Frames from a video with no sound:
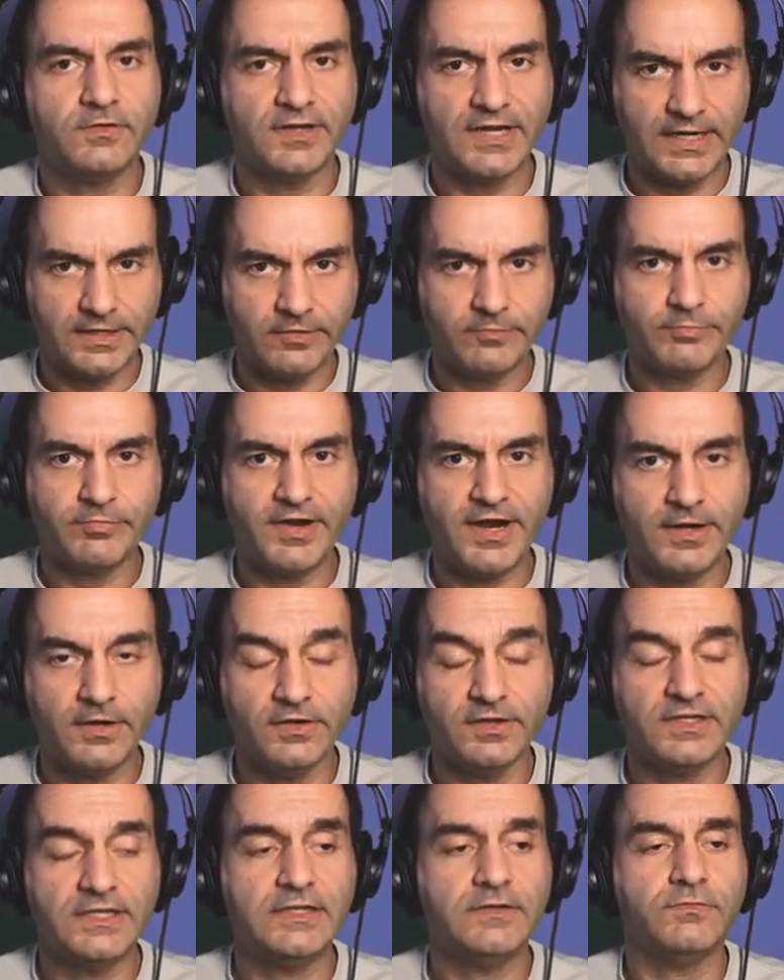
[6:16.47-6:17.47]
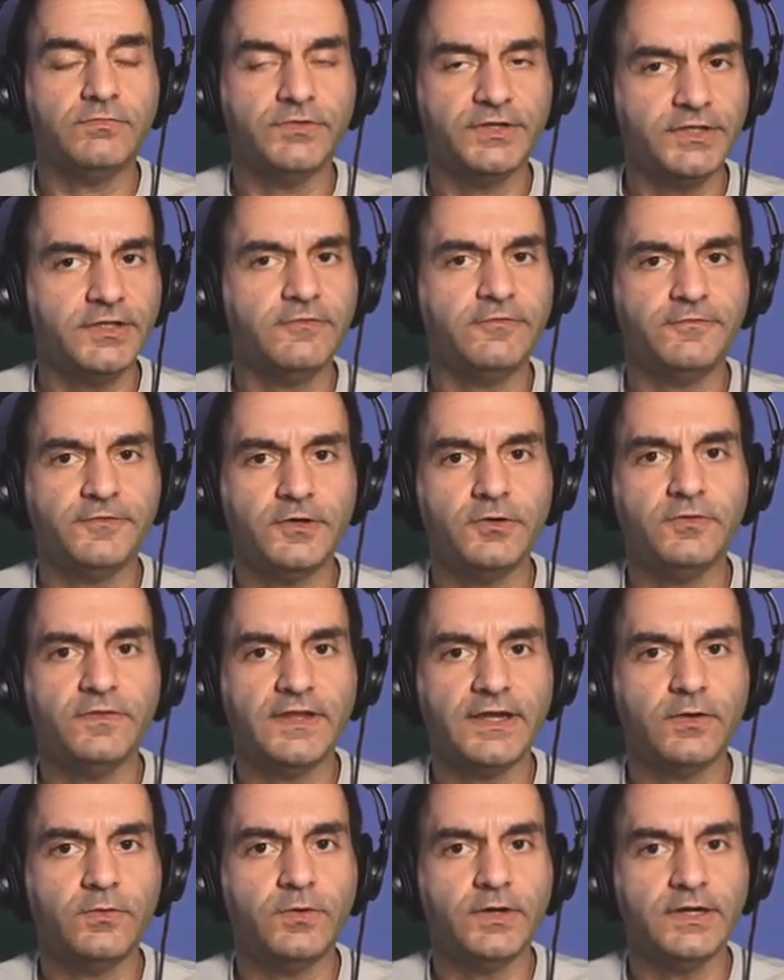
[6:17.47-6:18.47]
Kenneth Branagh. He really phoned
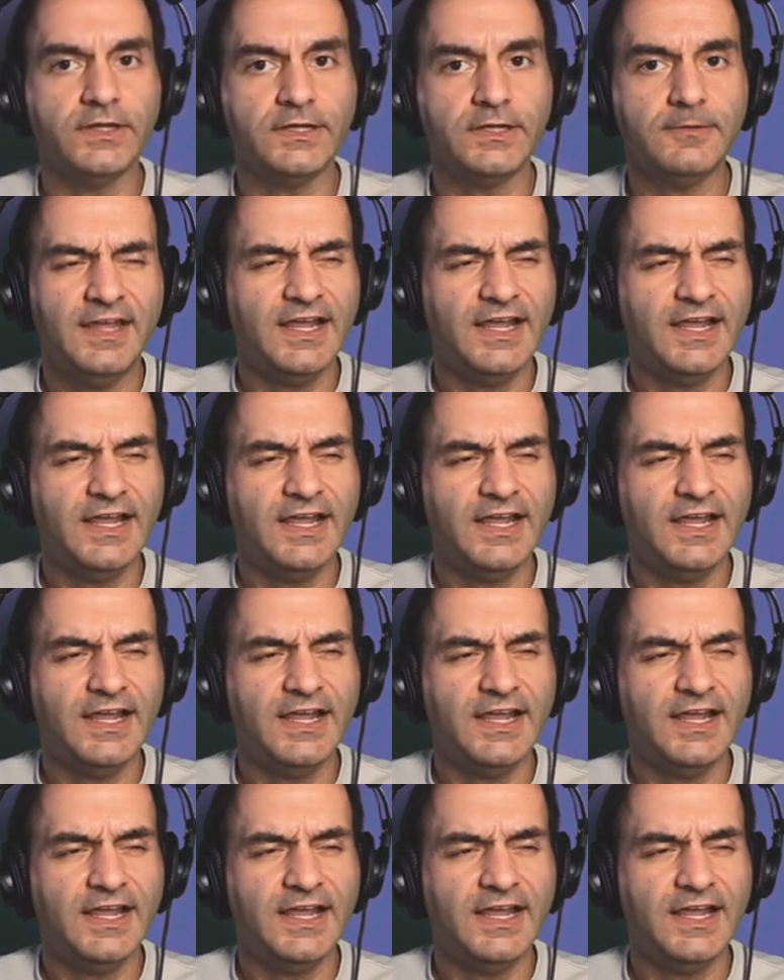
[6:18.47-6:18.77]
that one in.